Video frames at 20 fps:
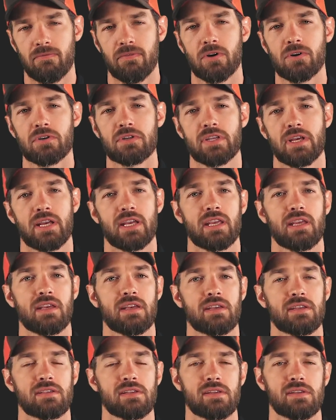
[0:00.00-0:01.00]
first thing
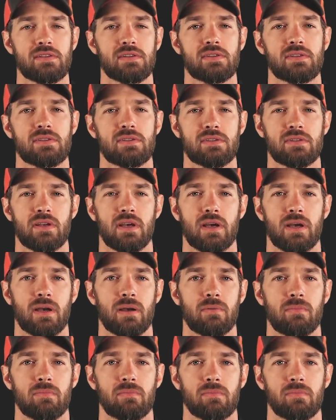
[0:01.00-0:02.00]
is
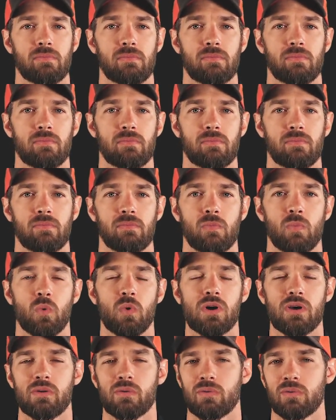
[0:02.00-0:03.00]

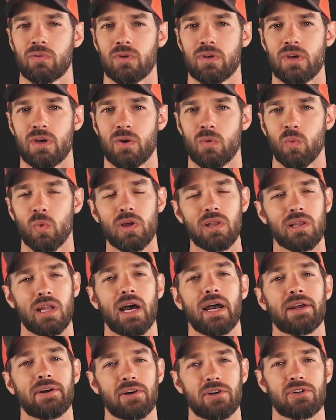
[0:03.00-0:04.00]
what
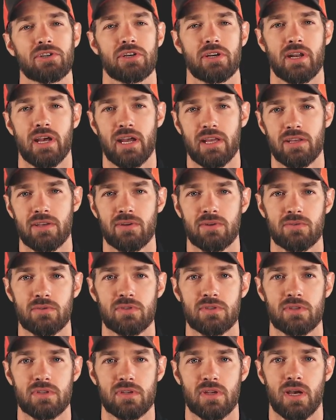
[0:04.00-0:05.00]
liner should I
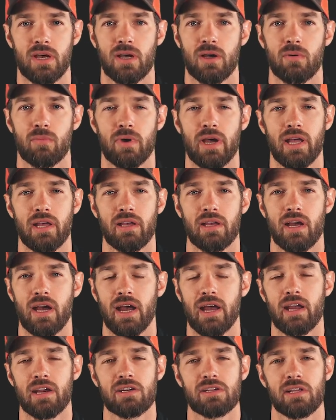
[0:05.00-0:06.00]
use? I
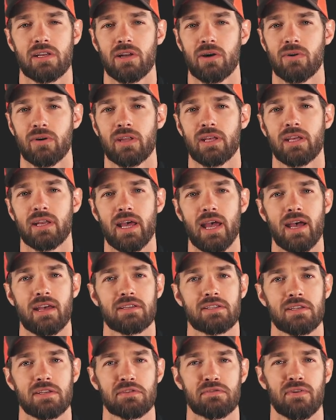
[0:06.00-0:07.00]
actually don't get
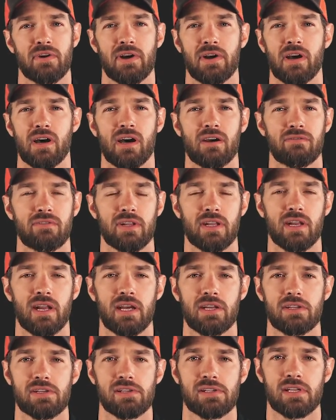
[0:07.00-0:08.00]
asked this very often.
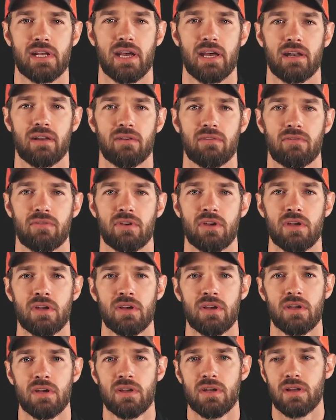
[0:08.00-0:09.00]
I just kind of
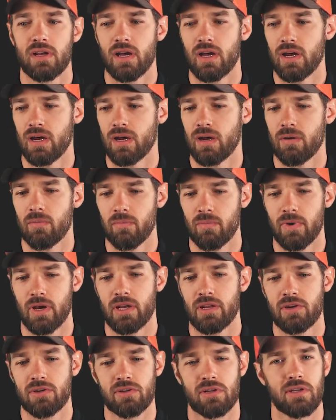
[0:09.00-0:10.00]
I
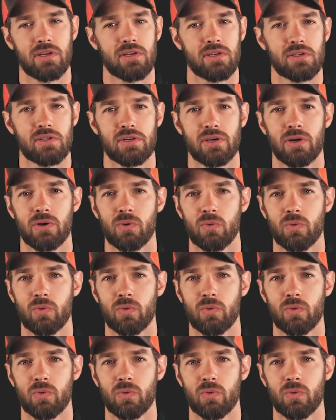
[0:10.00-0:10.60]
usually just go